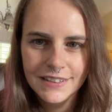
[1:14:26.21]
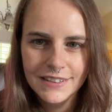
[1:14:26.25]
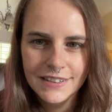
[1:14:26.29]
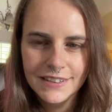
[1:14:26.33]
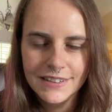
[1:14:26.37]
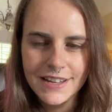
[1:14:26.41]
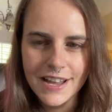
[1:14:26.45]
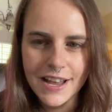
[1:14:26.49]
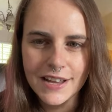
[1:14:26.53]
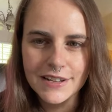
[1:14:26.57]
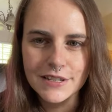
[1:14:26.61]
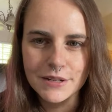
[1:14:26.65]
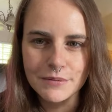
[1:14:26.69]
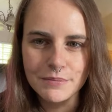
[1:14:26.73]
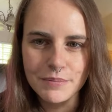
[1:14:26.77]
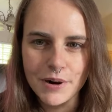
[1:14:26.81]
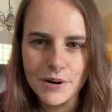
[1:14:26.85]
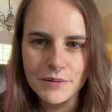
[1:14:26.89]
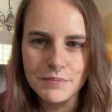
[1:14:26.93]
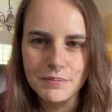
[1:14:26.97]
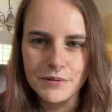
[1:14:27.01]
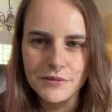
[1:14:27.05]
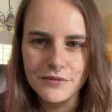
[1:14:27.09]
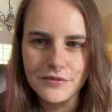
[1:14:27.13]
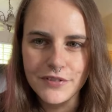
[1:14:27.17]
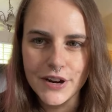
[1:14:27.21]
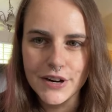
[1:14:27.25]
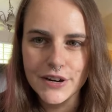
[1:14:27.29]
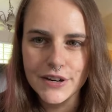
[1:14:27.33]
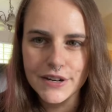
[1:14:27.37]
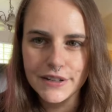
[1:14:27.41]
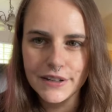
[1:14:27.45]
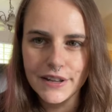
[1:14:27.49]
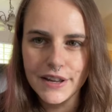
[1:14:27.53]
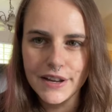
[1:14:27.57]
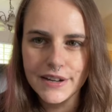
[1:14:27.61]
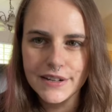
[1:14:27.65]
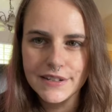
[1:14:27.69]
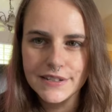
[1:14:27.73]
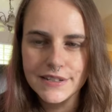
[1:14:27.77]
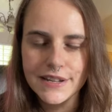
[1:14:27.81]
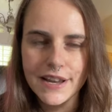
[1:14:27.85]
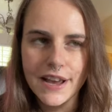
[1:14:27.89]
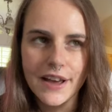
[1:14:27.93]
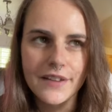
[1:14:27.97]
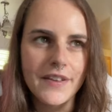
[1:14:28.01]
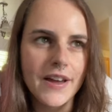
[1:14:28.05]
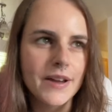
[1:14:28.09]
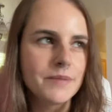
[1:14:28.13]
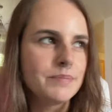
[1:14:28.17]
Yeah, some purple fairy lights.
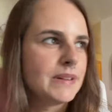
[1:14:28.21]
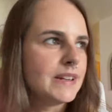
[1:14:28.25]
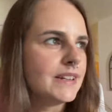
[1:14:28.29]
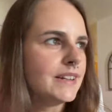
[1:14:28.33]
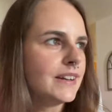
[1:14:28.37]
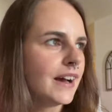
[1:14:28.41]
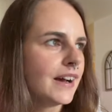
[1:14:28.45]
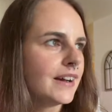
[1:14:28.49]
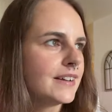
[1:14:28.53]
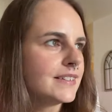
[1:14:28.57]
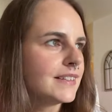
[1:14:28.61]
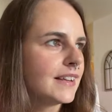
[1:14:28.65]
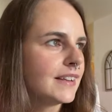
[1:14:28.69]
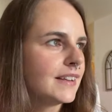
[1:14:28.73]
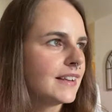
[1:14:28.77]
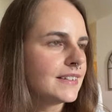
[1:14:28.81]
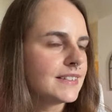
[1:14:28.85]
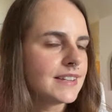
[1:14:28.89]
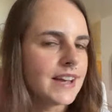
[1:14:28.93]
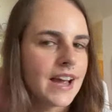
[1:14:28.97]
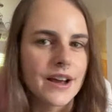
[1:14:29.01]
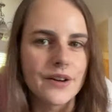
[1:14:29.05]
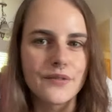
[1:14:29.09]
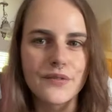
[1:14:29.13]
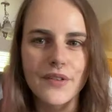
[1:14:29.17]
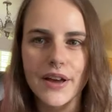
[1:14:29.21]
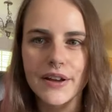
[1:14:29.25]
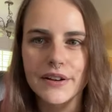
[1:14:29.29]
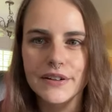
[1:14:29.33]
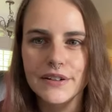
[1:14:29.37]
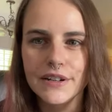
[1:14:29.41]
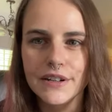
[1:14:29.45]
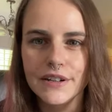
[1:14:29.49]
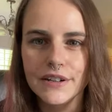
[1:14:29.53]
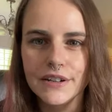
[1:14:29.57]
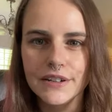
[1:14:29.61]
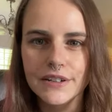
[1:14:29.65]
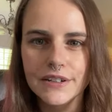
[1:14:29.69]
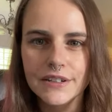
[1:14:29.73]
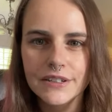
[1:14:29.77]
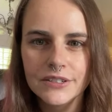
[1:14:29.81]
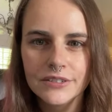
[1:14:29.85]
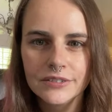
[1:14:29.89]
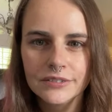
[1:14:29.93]
Yeah, that'd be nice. I'd like to have that in here.